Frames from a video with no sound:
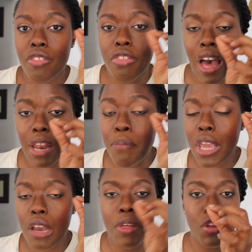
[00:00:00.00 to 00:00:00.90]
that
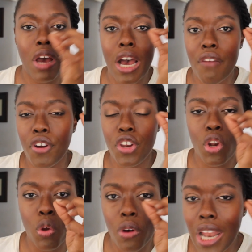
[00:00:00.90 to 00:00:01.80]
makeup that you have on
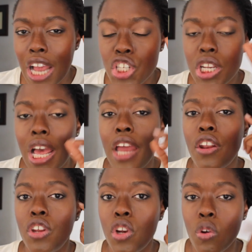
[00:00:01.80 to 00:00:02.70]
your lower lash line,
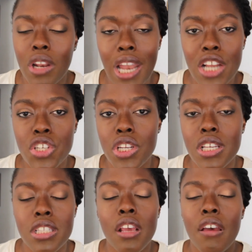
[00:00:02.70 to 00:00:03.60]
on your lower
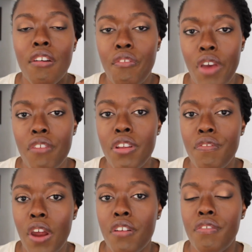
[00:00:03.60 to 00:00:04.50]
lashes. Very,
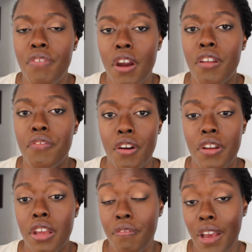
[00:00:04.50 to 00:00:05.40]
very, very,
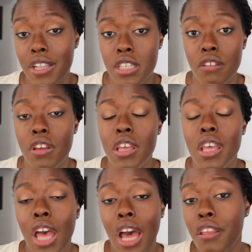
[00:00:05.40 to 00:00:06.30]
very effective.
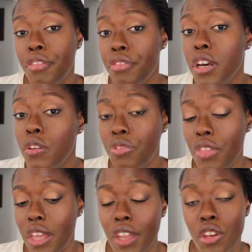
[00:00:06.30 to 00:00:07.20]
And the third
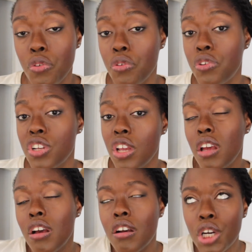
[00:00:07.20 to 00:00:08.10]
thing that you
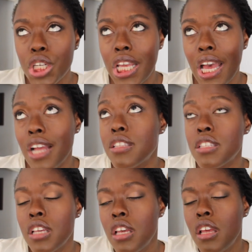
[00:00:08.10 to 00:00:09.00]
could get,